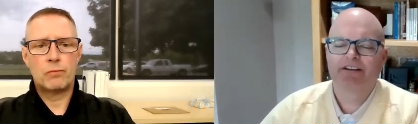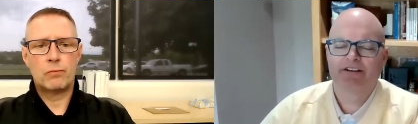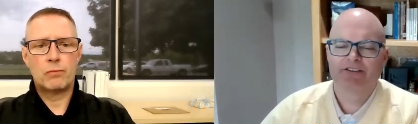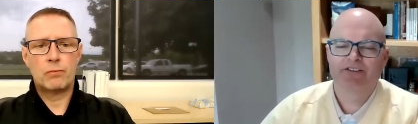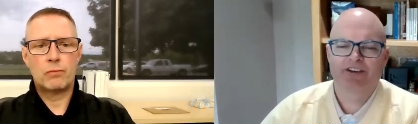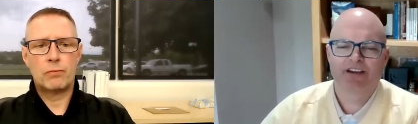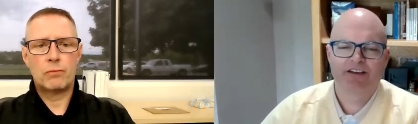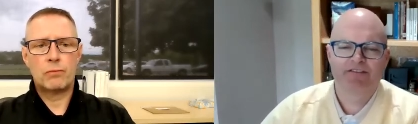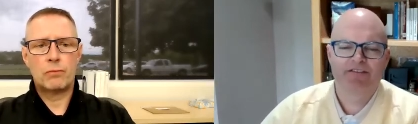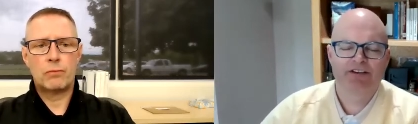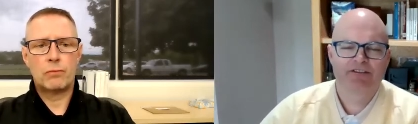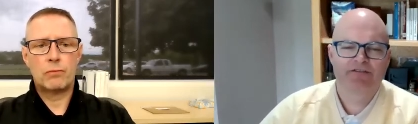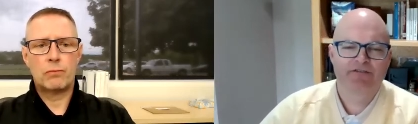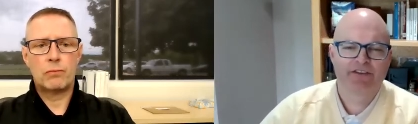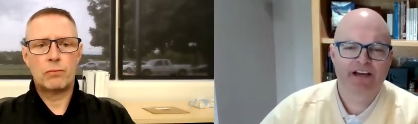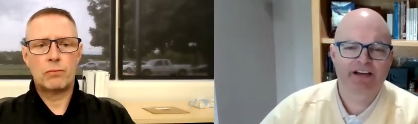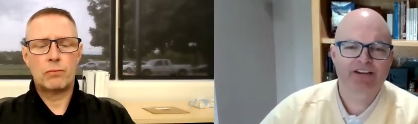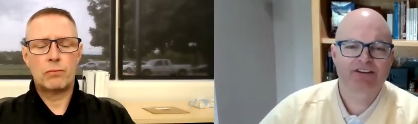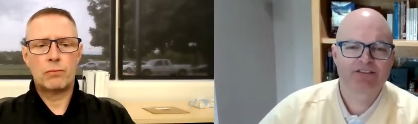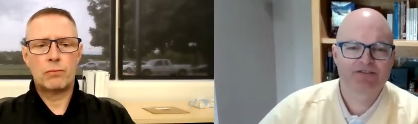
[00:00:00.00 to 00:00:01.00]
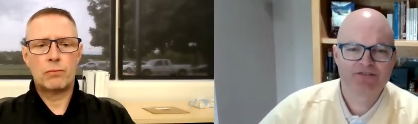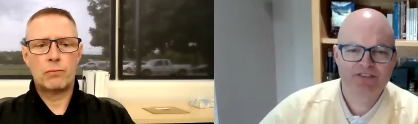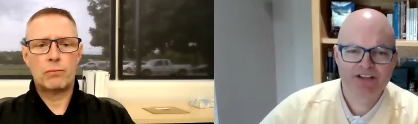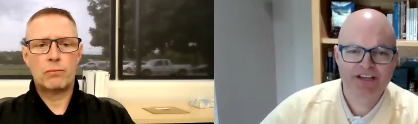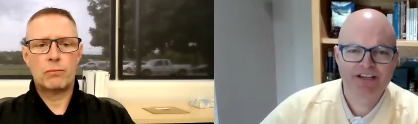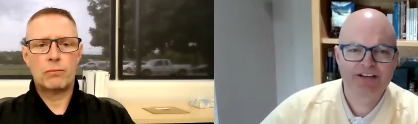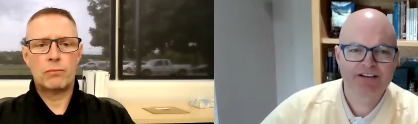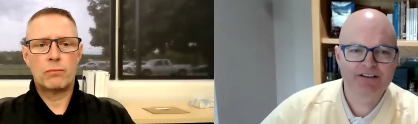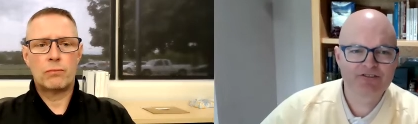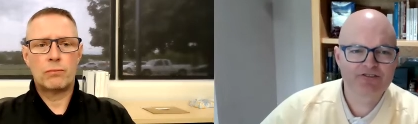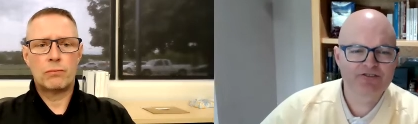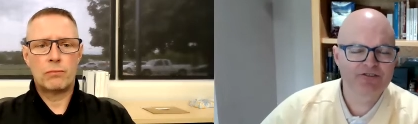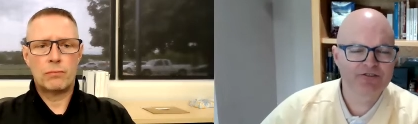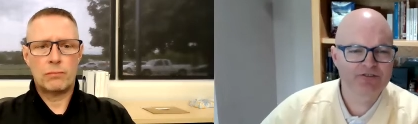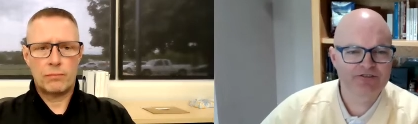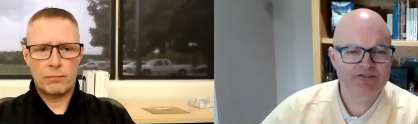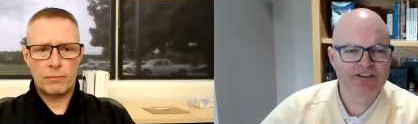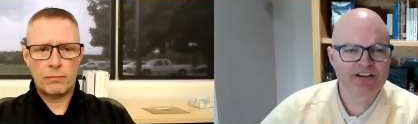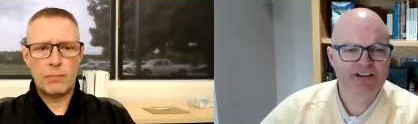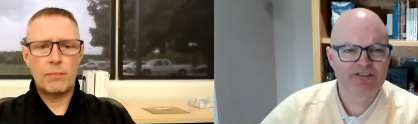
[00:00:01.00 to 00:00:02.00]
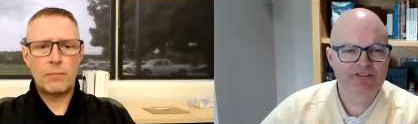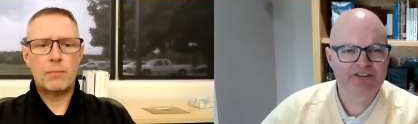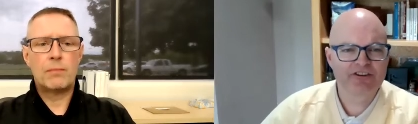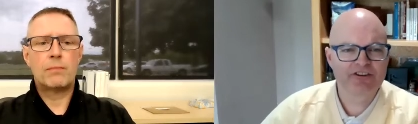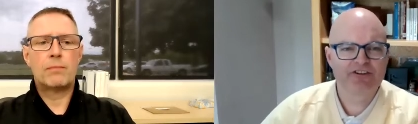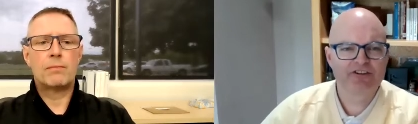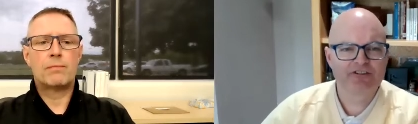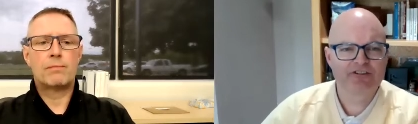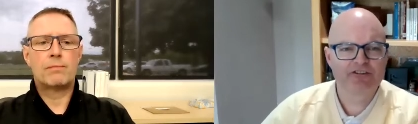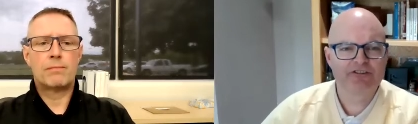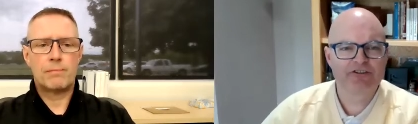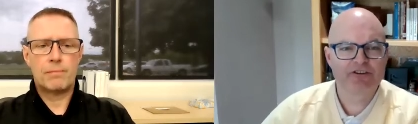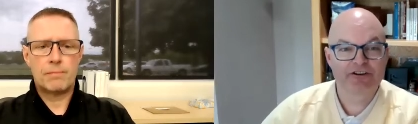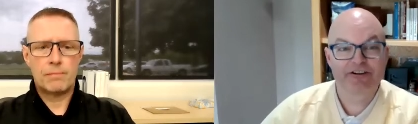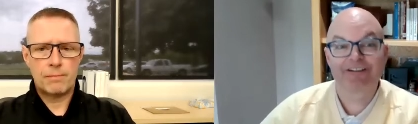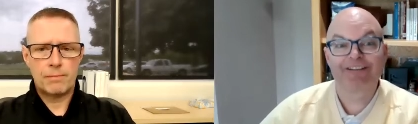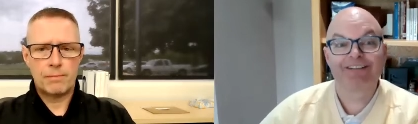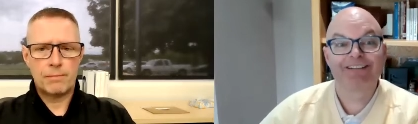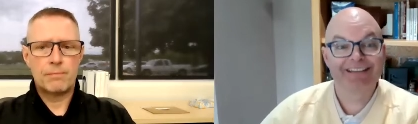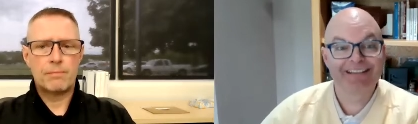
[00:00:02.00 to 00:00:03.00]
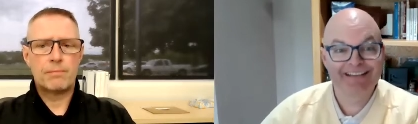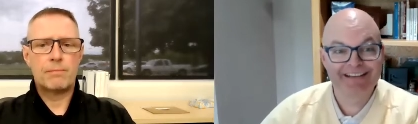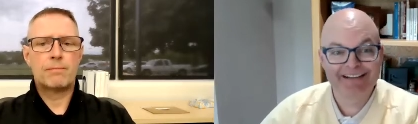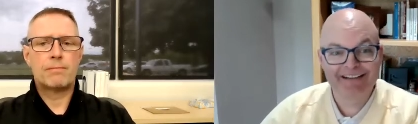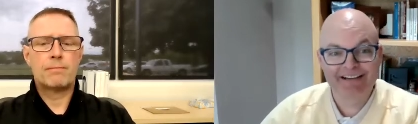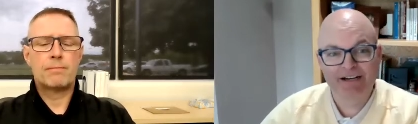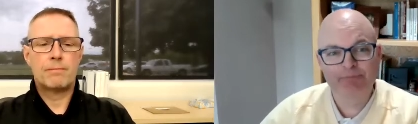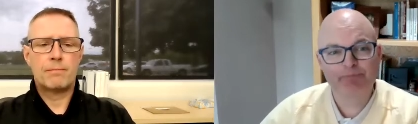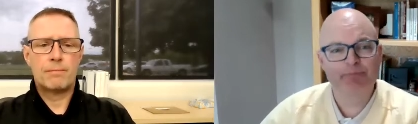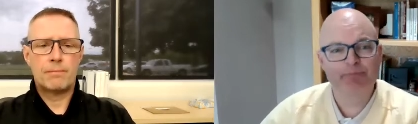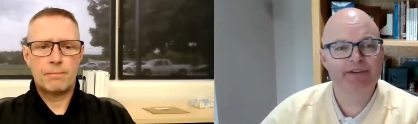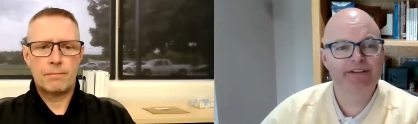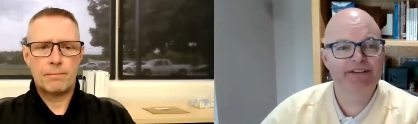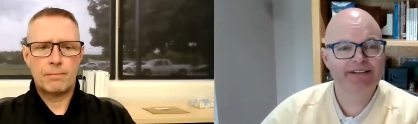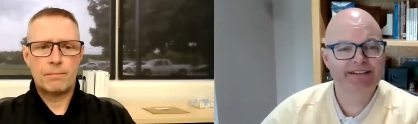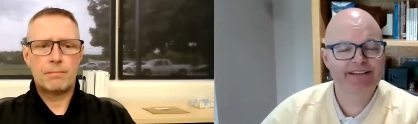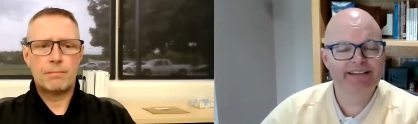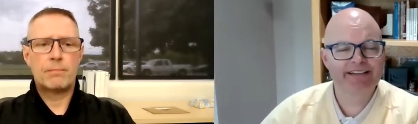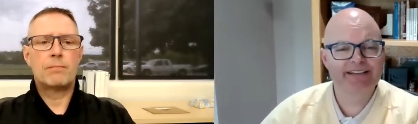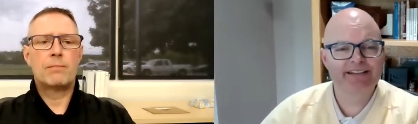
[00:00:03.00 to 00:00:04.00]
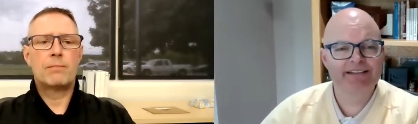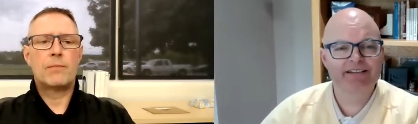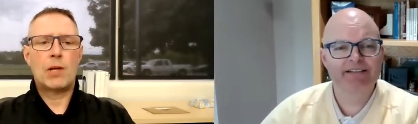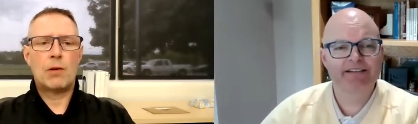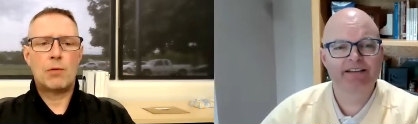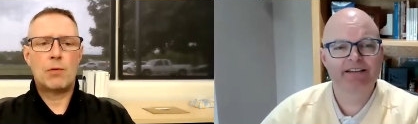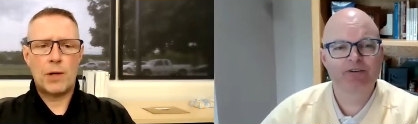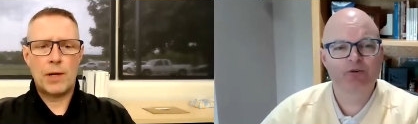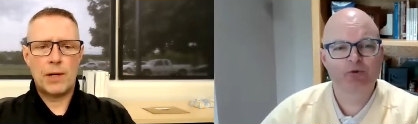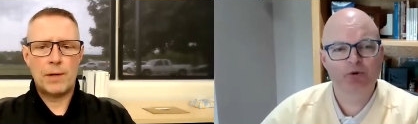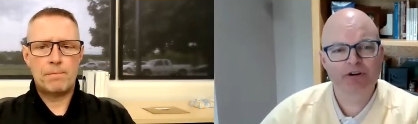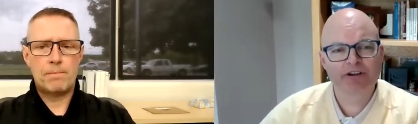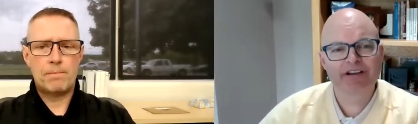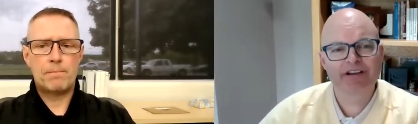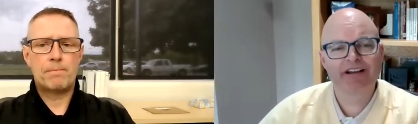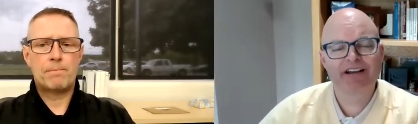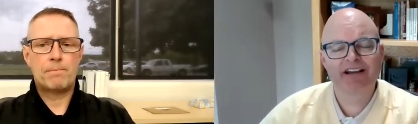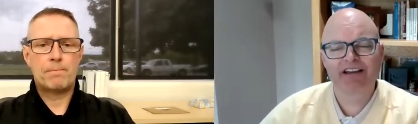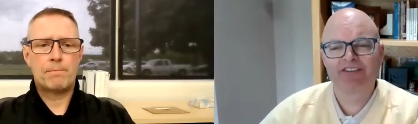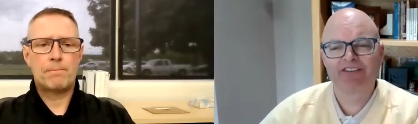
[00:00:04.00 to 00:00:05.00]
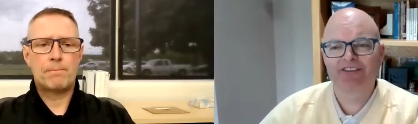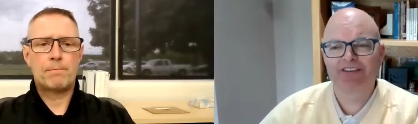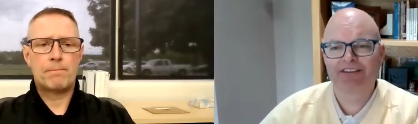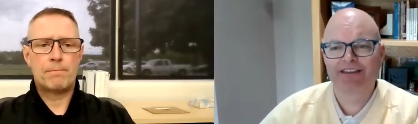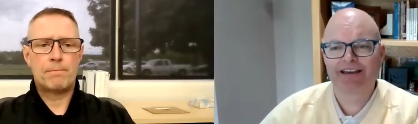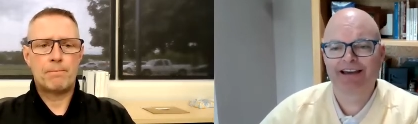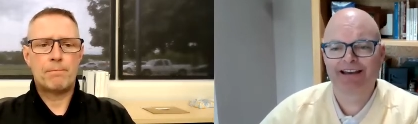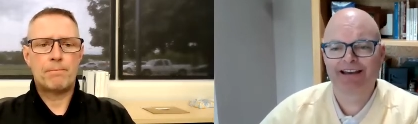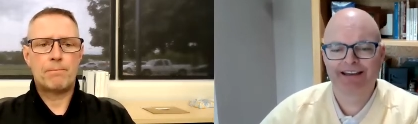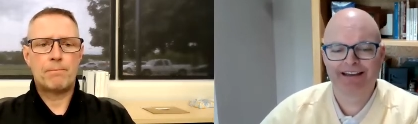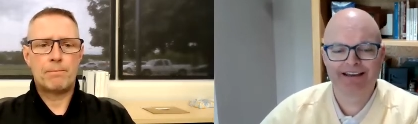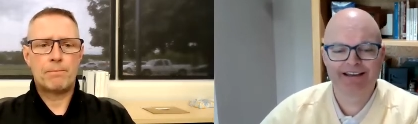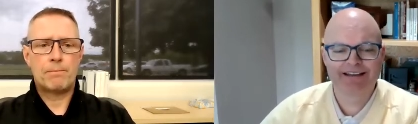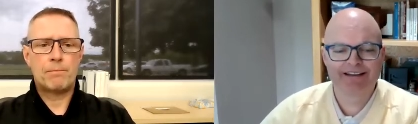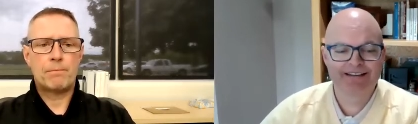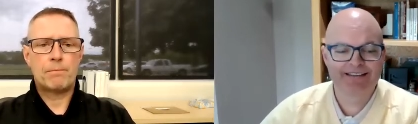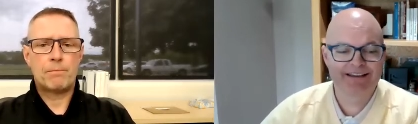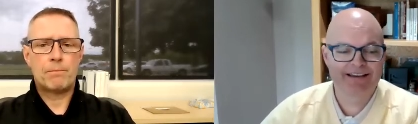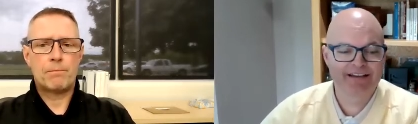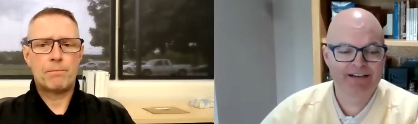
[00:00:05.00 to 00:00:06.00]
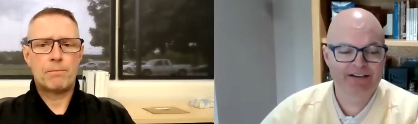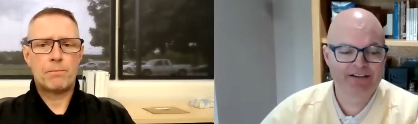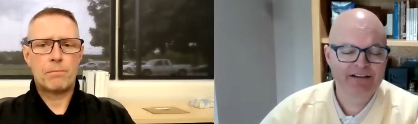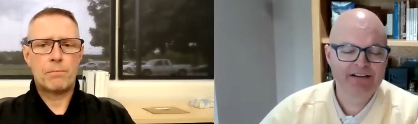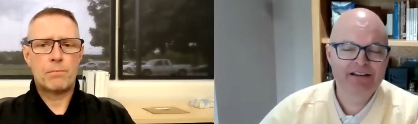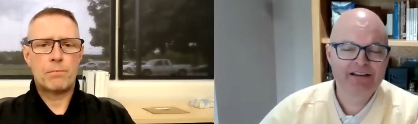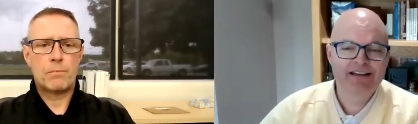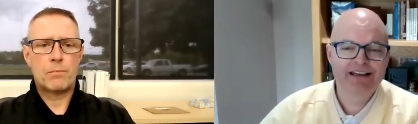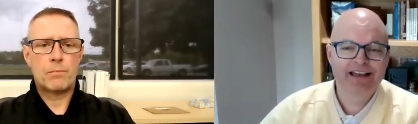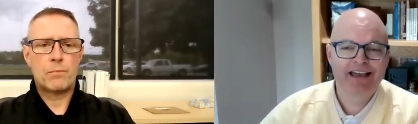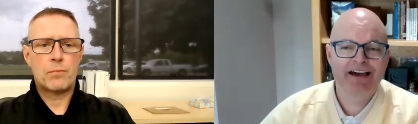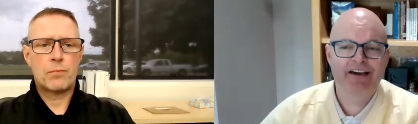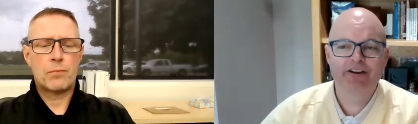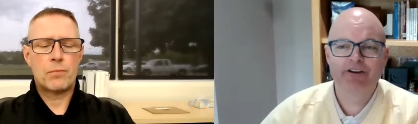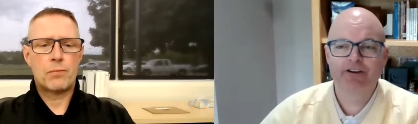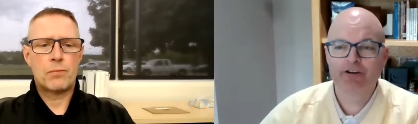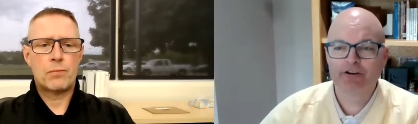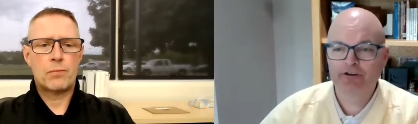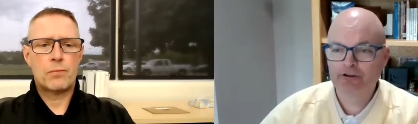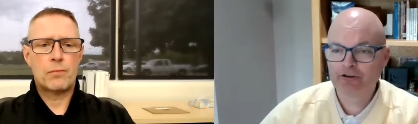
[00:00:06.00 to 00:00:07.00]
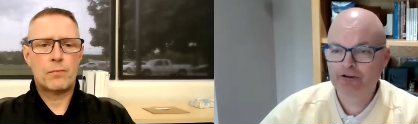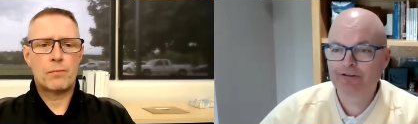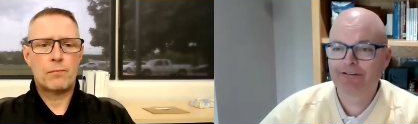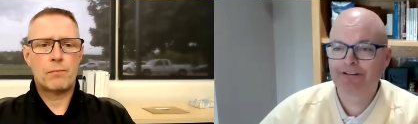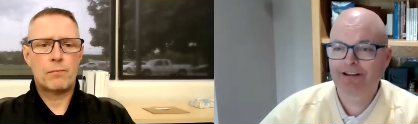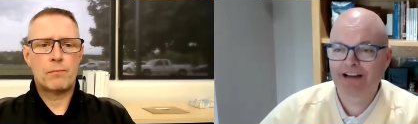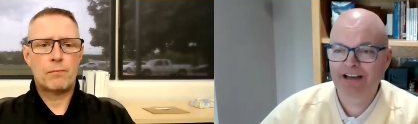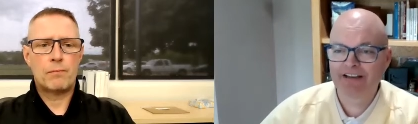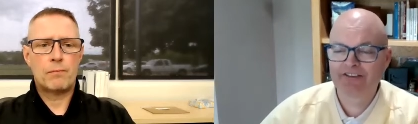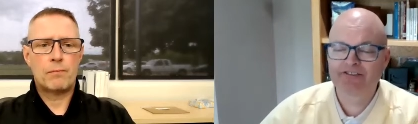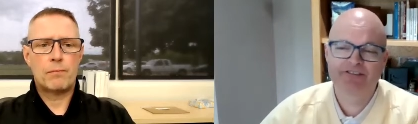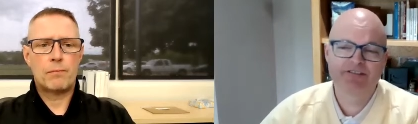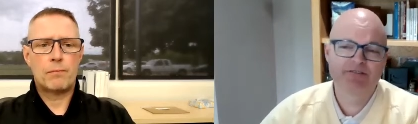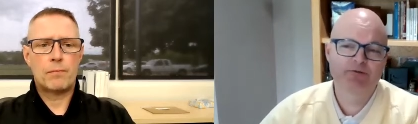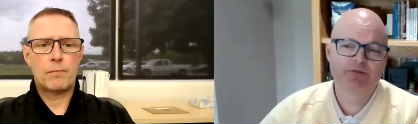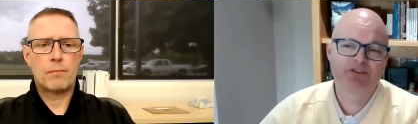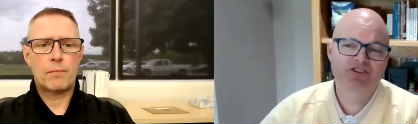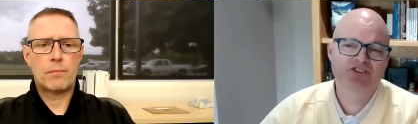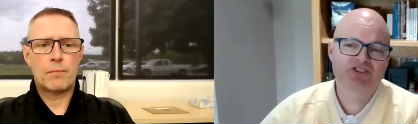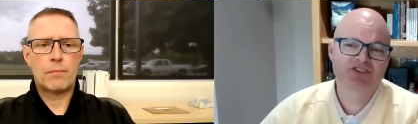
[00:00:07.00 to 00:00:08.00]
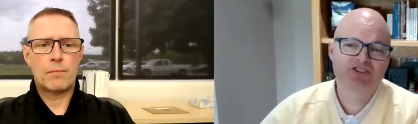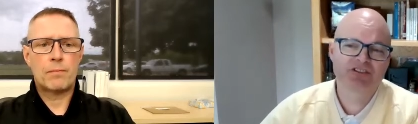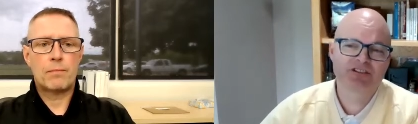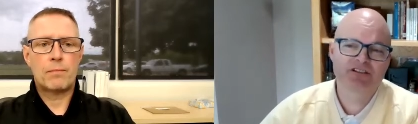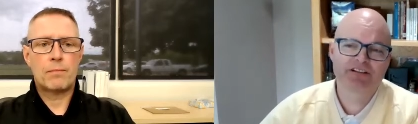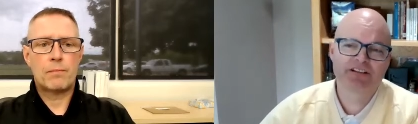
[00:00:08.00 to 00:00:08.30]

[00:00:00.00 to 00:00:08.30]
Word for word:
Speaker 1: It's having effective data. So it sounds like you're you're cleaning up and and and organizing that end, and then how do you utilize it? Which